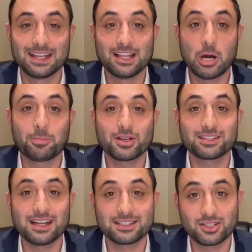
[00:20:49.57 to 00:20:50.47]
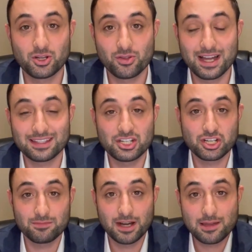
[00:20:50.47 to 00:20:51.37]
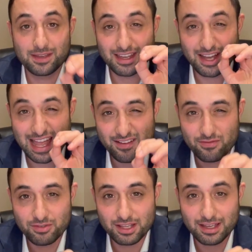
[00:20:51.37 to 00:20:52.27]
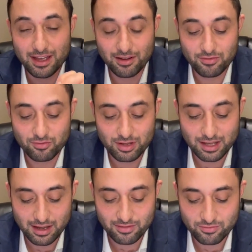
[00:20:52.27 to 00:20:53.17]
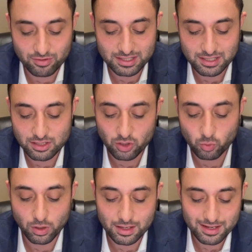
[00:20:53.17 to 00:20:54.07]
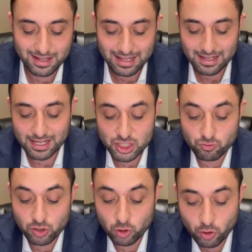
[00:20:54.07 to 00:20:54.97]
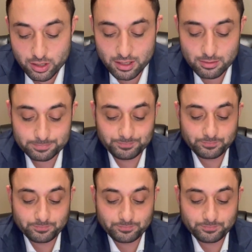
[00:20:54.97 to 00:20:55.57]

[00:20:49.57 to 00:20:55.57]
A person has to know that in Shamaim, every, every, every single one is recorded.